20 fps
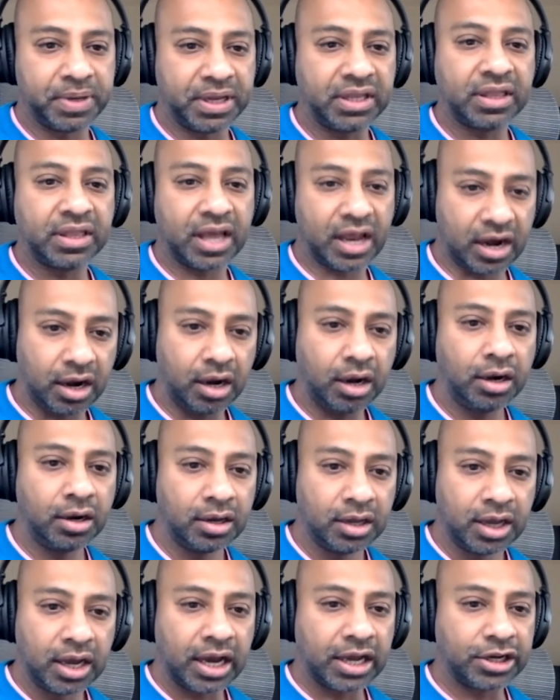be there.
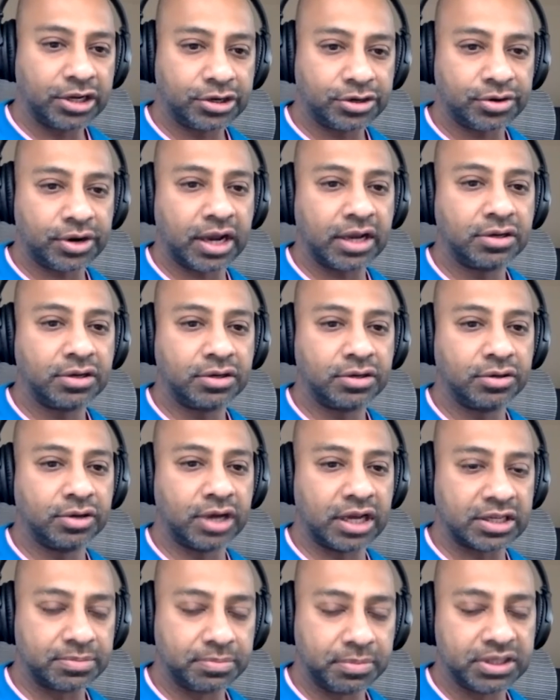I tried
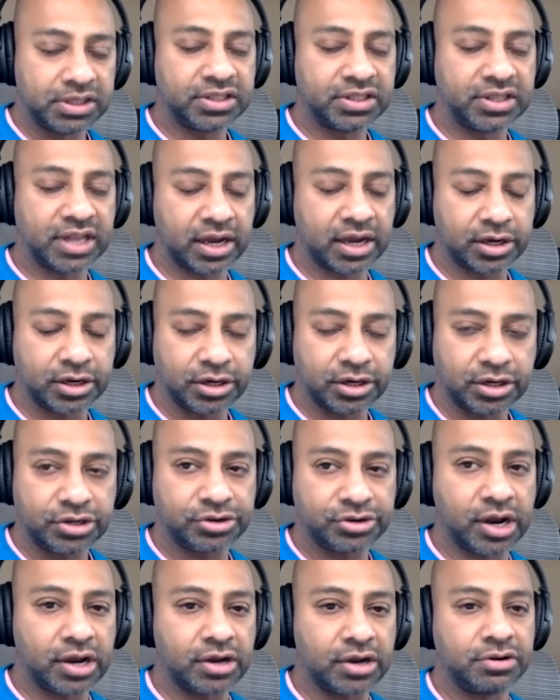to, as much as I
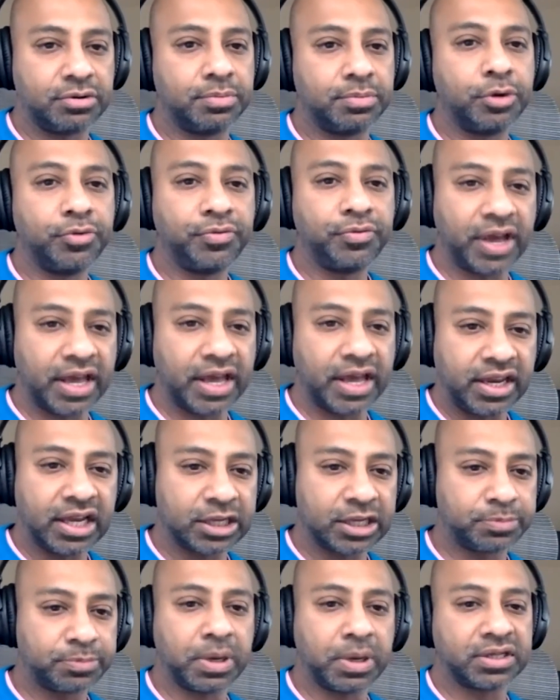could, try to remove any
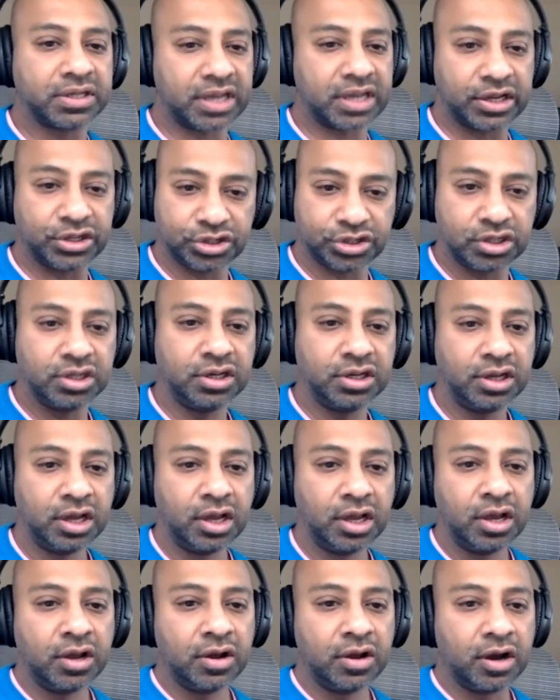expectation,
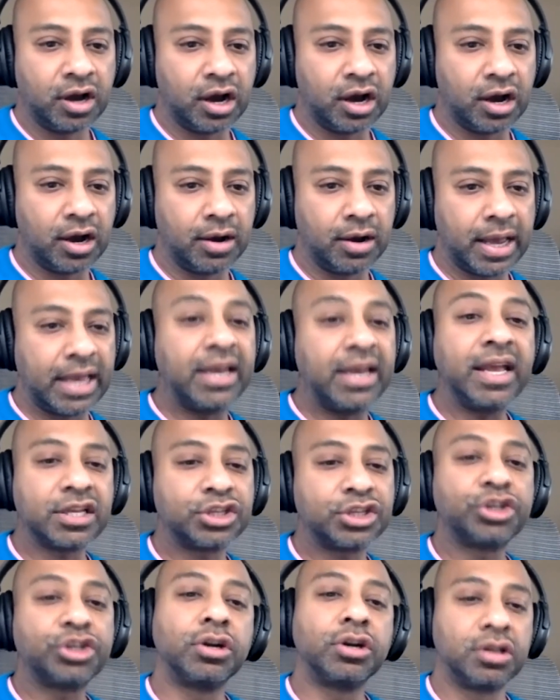any
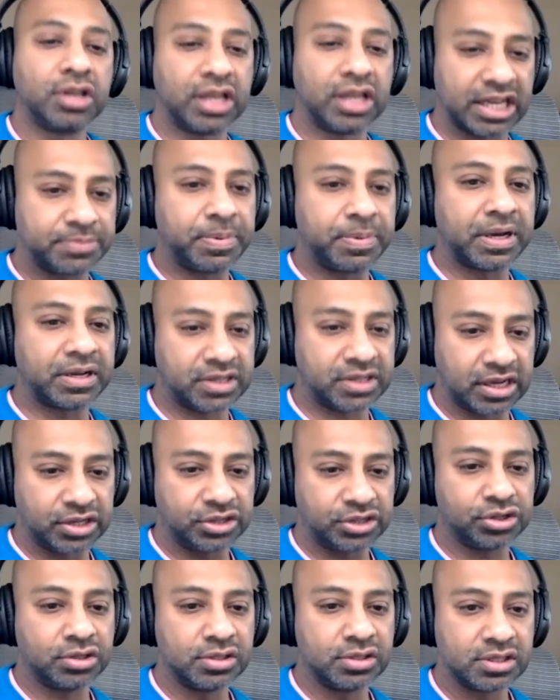external
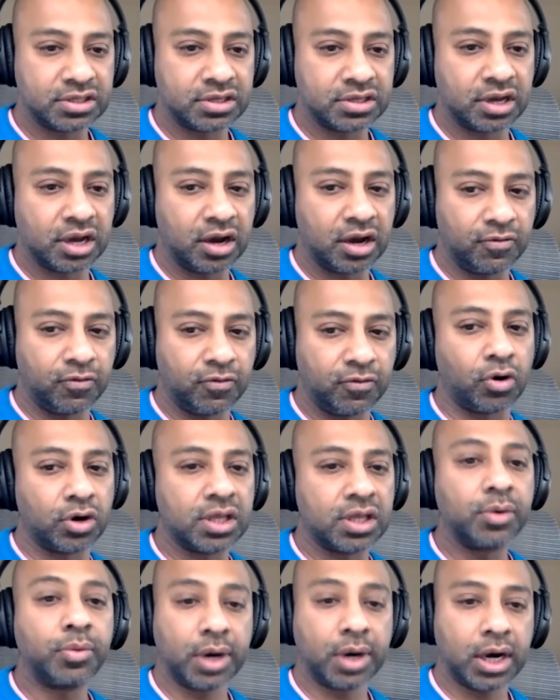expectations
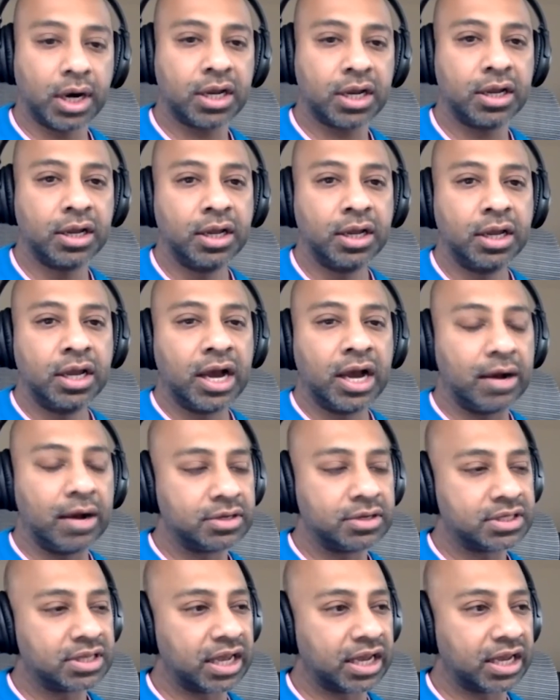for the work. I
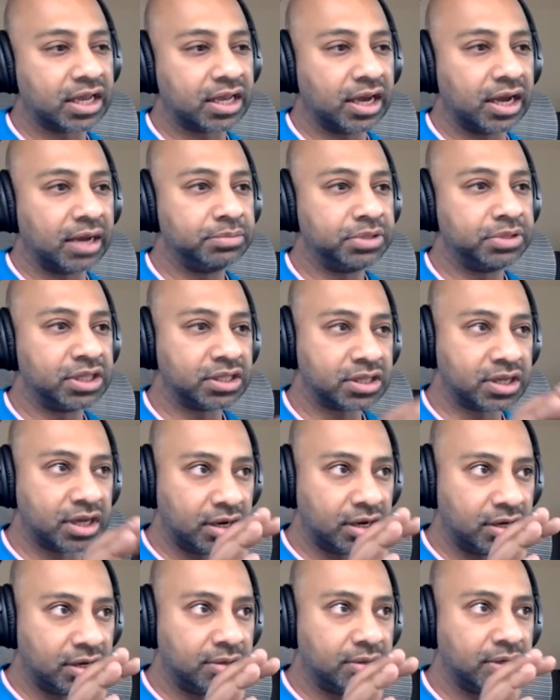was like, I'm just
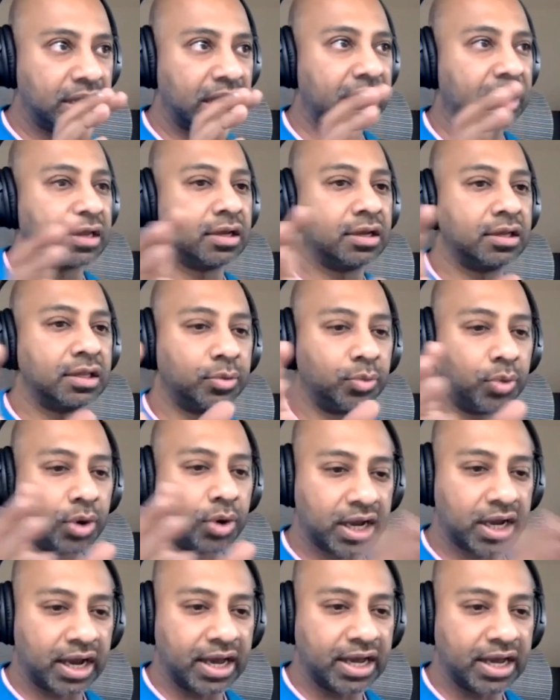gonna, like the
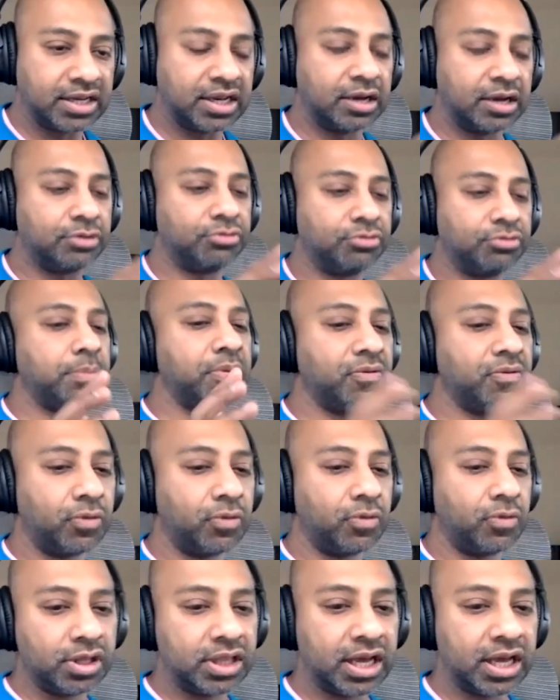work I had done right
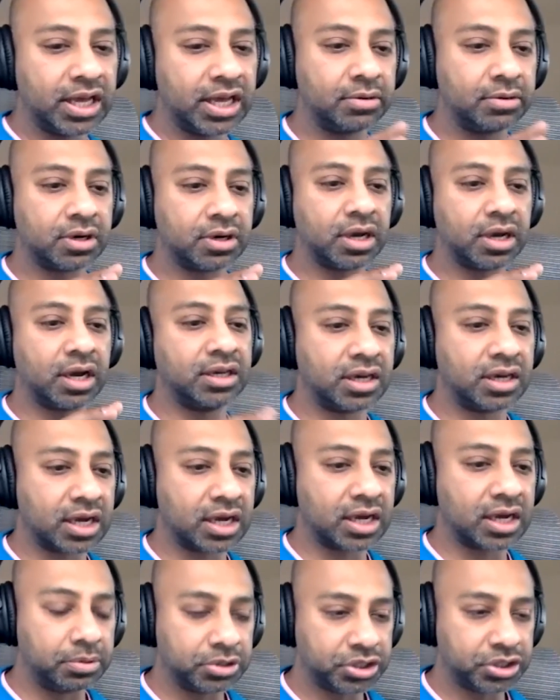before that, I did
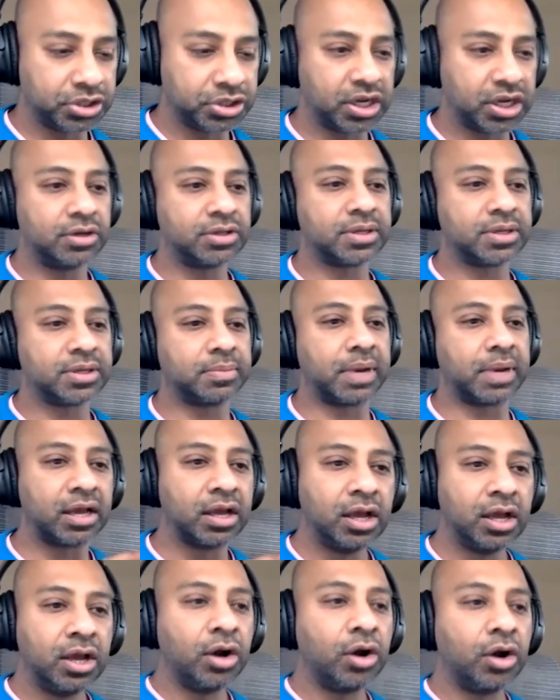a couple of shows. I'm
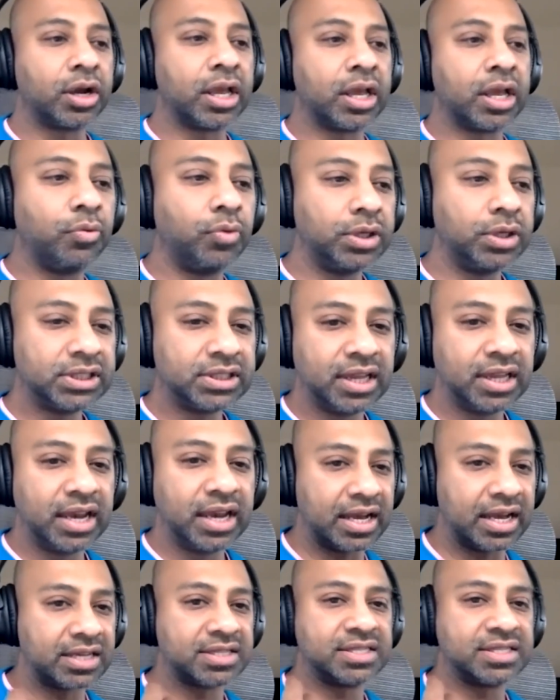like, okay, what's the
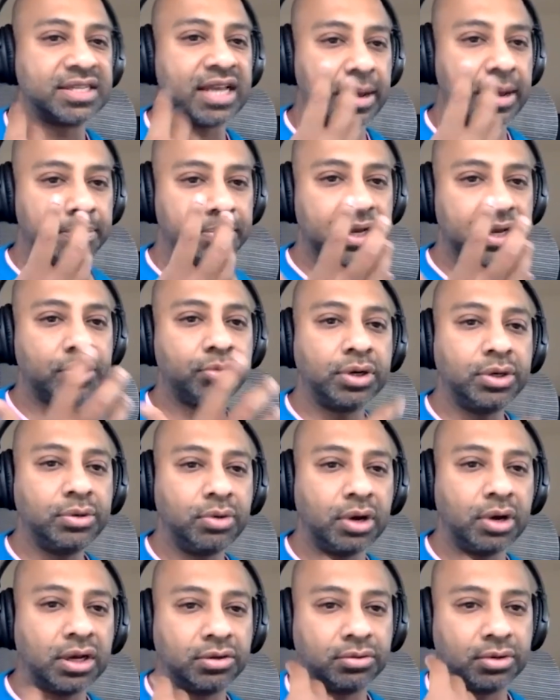next step? Like, what
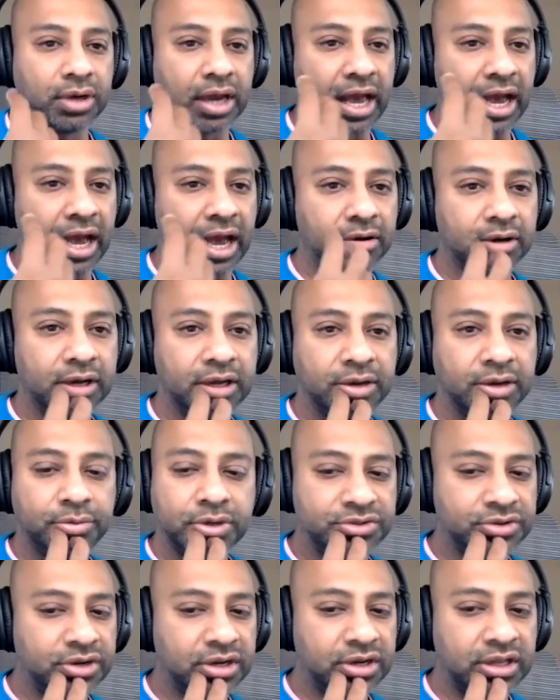do I do now? It
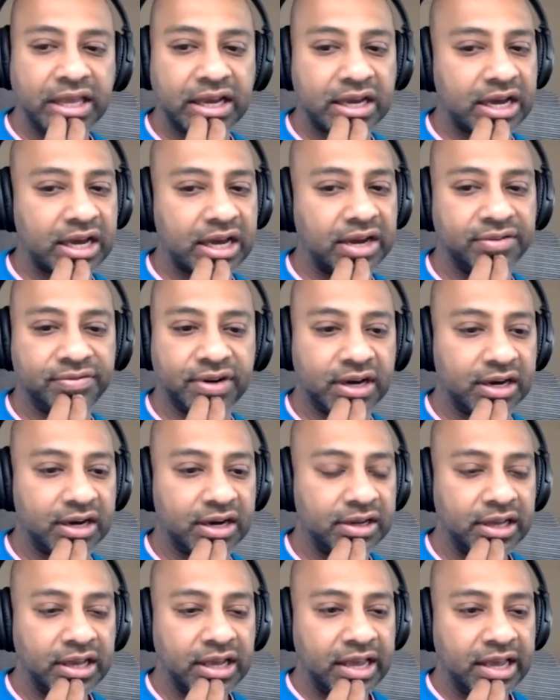was really a kind of
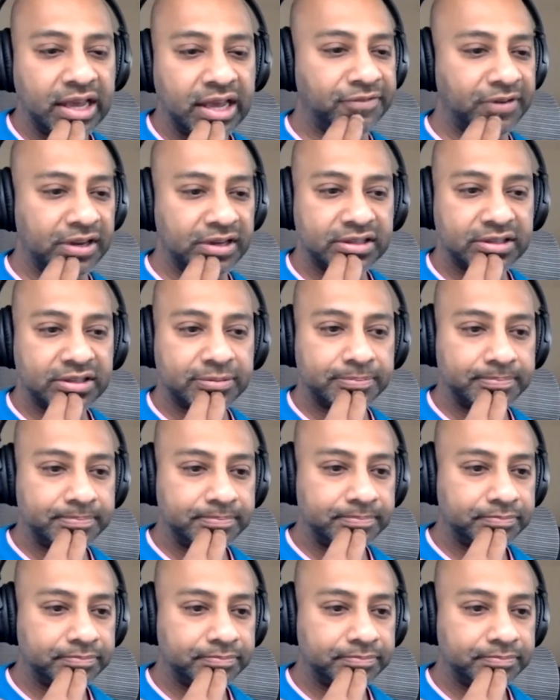it felt,